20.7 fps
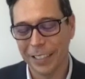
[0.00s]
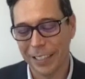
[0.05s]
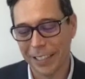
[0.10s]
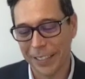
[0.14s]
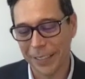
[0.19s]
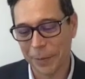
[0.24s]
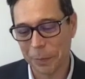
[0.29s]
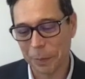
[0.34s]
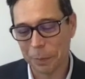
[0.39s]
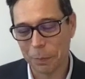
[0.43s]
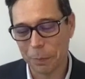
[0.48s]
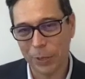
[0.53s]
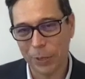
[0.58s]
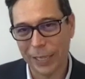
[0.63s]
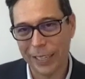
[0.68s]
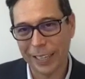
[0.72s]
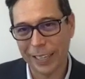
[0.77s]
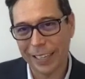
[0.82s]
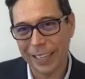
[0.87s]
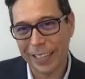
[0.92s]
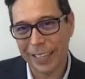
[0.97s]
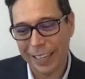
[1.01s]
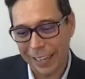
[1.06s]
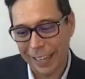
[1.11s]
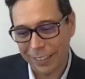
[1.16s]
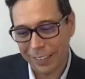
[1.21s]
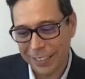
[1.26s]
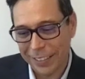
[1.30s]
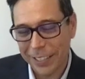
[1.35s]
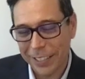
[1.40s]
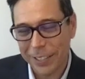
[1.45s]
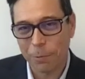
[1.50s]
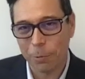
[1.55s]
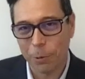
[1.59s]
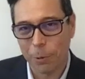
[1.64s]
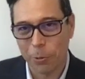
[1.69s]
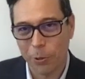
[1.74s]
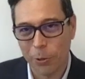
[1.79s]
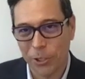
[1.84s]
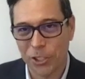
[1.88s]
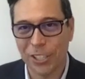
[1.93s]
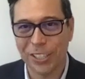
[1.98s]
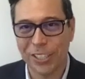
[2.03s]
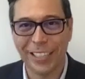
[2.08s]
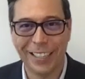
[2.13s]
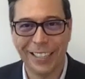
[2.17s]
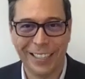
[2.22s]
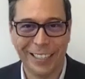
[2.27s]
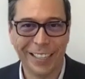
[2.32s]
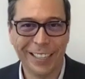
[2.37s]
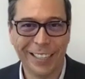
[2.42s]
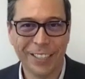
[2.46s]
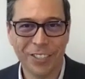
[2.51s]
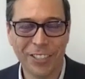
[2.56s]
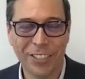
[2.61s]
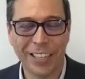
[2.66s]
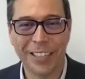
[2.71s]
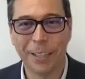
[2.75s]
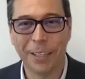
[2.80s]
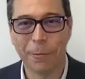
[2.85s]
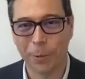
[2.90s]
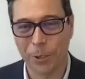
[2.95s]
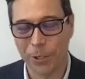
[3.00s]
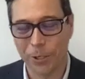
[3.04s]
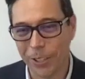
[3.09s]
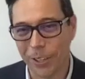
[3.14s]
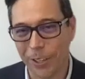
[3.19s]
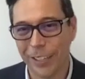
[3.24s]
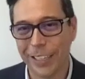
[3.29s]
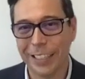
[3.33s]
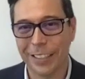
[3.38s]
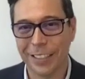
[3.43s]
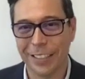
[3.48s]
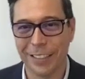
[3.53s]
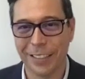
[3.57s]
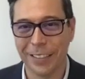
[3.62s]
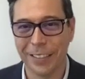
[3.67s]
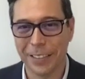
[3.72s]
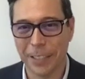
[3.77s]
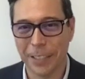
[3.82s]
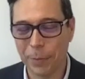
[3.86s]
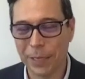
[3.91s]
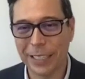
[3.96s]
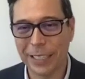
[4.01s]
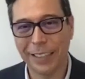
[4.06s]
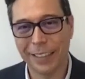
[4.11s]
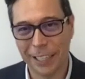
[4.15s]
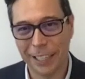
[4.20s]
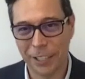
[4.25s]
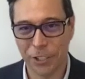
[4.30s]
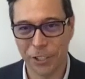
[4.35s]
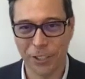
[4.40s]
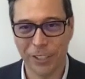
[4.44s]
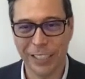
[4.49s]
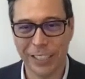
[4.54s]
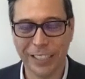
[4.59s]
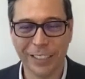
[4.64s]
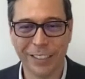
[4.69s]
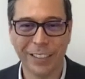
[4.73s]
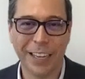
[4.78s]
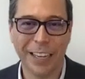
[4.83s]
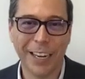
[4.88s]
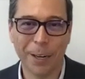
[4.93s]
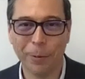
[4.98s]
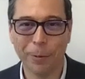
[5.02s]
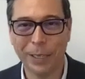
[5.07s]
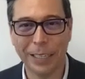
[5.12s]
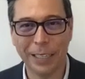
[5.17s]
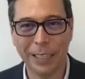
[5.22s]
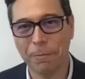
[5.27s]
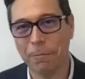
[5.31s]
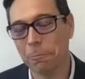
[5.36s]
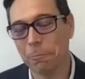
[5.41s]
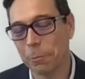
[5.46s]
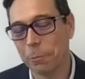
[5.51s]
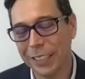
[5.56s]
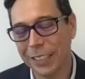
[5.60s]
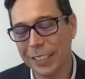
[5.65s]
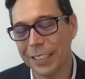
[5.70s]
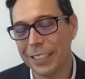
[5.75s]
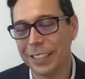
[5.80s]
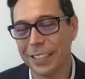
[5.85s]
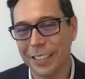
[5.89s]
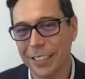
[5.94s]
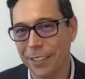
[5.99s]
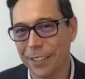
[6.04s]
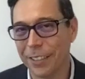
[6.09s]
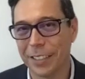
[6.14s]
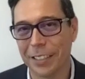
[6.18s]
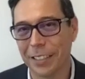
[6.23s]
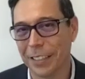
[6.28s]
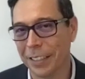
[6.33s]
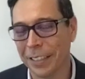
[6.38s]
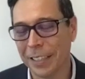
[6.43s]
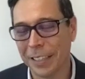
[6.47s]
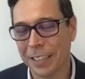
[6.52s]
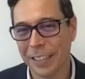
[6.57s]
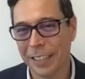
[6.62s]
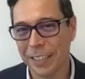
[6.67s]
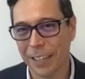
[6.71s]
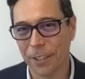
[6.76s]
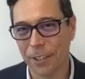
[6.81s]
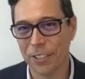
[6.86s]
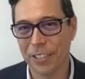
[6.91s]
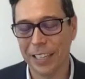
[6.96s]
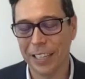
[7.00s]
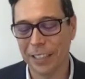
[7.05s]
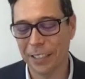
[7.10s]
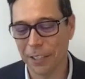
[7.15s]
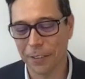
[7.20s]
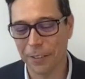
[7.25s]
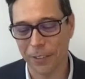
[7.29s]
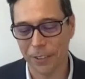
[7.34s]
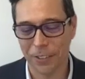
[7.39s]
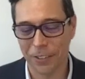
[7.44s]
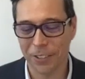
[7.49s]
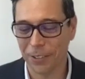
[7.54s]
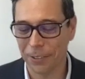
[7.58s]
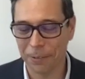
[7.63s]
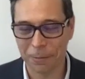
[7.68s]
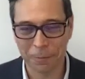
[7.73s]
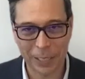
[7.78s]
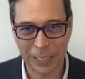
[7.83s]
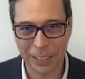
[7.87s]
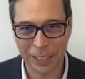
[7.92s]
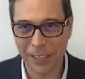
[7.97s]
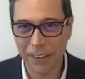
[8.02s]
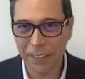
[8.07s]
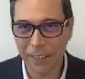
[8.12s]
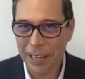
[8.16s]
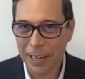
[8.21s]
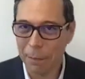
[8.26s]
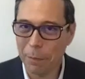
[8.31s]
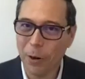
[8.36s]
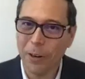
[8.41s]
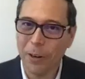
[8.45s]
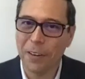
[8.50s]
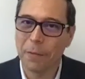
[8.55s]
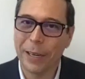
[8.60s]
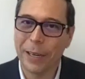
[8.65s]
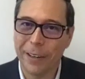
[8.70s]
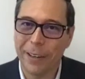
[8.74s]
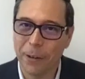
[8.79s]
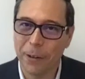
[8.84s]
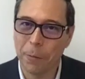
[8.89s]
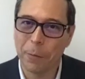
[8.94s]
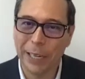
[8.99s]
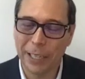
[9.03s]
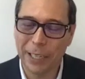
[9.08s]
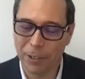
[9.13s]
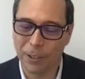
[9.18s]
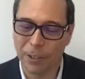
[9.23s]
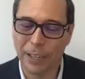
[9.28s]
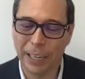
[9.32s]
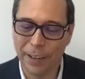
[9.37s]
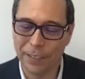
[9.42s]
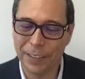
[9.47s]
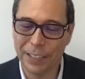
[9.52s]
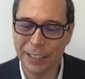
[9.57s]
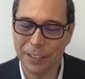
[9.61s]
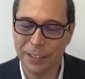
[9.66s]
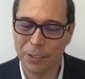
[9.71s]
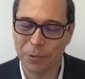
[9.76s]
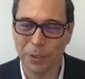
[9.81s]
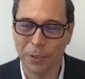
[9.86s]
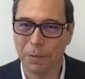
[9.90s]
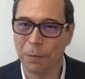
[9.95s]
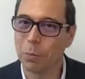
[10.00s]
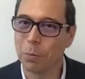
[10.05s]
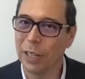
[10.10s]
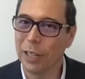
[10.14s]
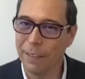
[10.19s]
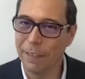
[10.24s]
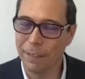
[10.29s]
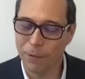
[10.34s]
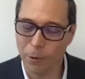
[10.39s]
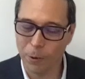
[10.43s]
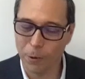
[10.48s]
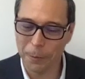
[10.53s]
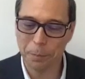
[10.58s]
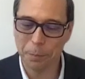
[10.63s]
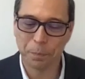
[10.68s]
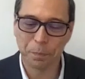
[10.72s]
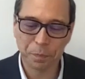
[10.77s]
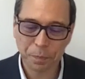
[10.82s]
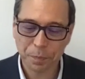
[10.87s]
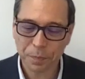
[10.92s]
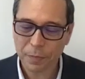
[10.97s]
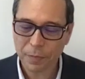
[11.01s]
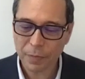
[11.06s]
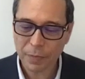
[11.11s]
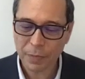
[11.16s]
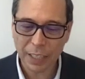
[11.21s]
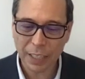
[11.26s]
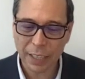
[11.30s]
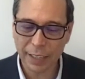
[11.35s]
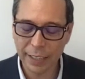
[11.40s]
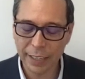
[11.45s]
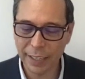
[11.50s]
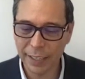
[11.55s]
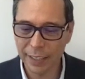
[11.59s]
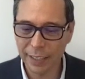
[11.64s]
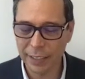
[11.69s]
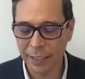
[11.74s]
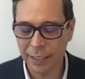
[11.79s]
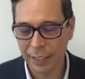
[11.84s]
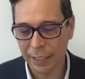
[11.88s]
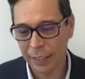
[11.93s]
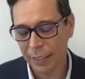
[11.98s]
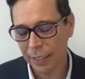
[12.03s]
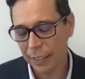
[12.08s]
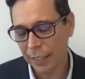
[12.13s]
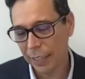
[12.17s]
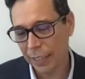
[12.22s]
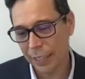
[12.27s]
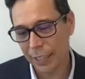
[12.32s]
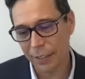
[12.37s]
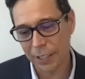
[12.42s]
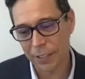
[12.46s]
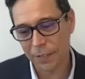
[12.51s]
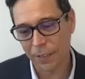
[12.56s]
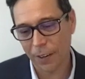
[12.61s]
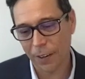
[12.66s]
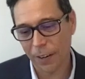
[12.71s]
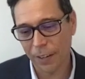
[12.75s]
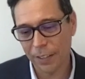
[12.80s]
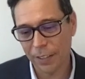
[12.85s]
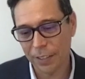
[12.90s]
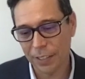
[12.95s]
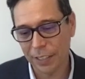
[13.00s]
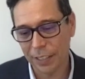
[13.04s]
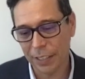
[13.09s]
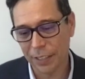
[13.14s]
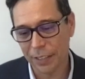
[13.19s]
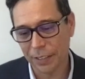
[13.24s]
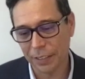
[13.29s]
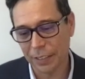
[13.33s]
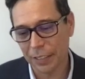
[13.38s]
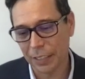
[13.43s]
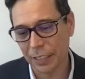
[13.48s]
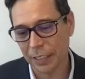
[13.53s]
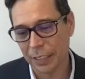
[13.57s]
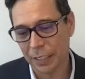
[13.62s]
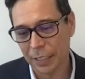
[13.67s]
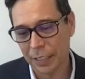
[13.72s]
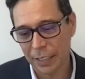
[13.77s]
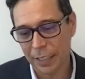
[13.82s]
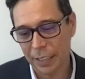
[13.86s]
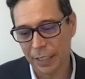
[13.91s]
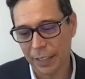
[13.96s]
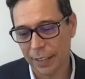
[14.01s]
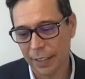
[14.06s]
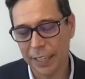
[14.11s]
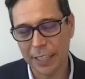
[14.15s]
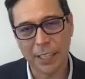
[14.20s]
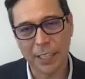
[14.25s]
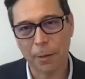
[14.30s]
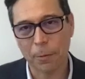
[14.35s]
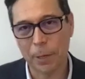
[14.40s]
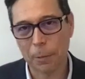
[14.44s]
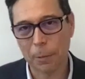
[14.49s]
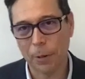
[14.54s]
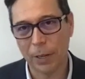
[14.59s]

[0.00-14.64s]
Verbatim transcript: Um, but at least we're pushing that edge and then we're starting to, to begin that journey on how we really continue to understand the universe. So I love that part about our microgravity sort of platform. And you know, as far as you know, the, things that we